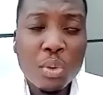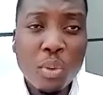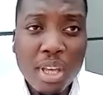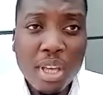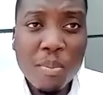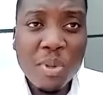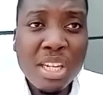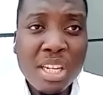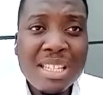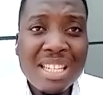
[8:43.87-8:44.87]
To them, they
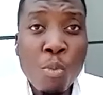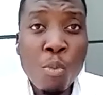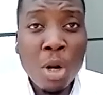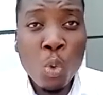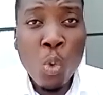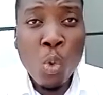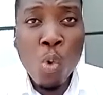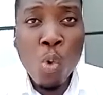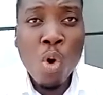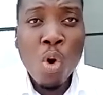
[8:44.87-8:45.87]
needed someone who